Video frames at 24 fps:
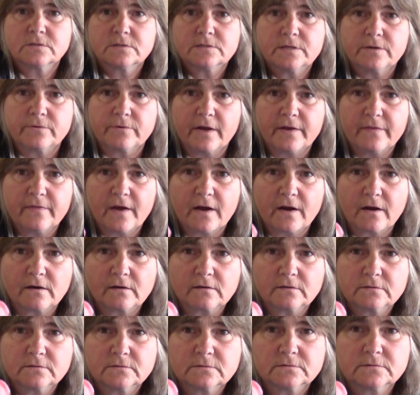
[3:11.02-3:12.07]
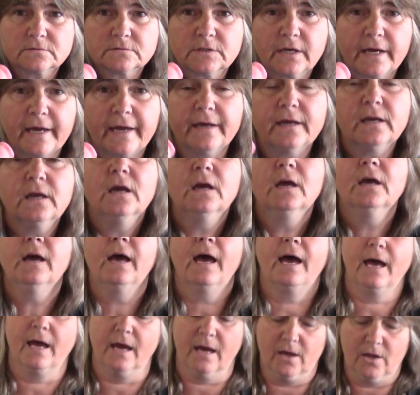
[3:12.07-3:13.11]
see right there. Okay,
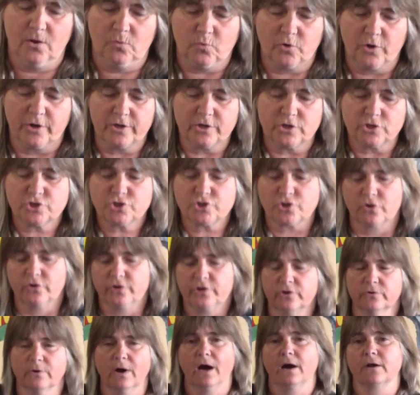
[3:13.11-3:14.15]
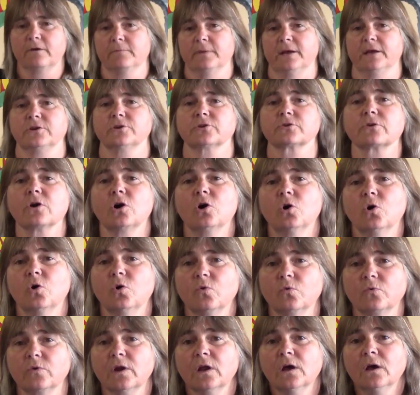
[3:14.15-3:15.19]
and we're going to show you how to make your
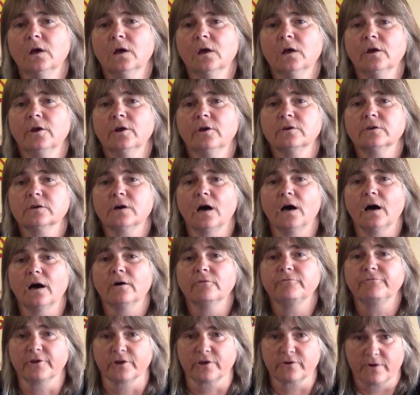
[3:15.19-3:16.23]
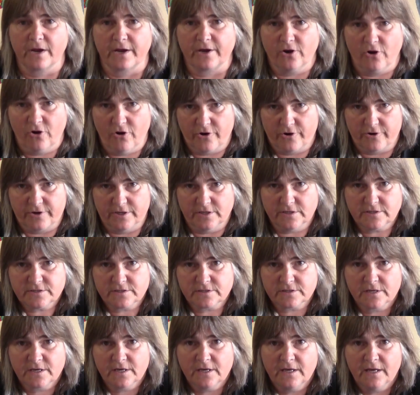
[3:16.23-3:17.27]
own figure 8
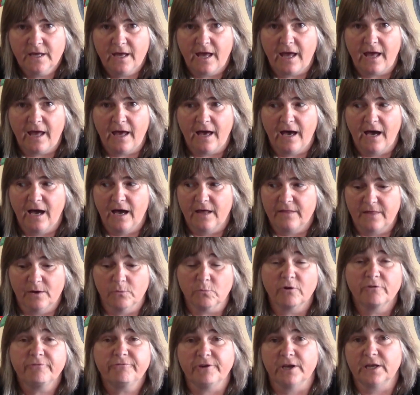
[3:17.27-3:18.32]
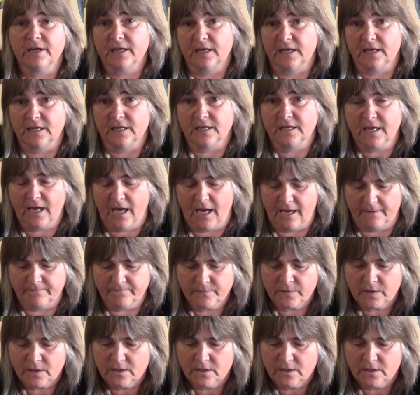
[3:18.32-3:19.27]
harness that will fit any cat.